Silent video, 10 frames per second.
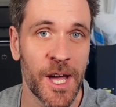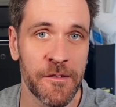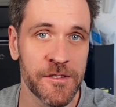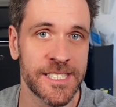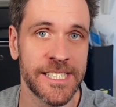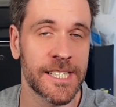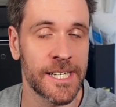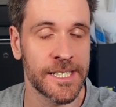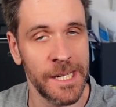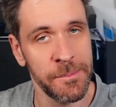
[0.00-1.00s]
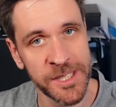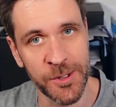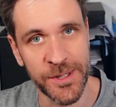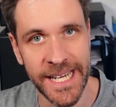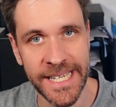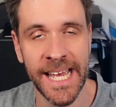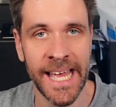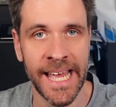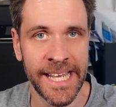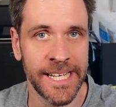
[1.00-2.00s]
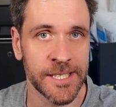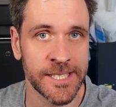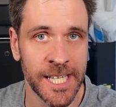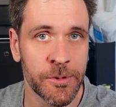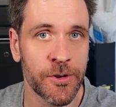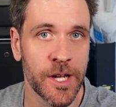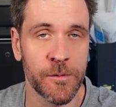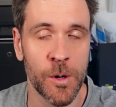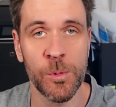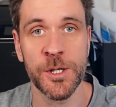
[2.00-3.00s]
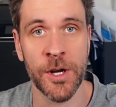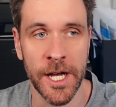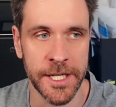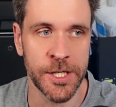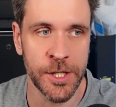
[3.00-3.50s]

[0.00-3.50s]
you haven't seen the last episode yet, here's a summary of what we're trying to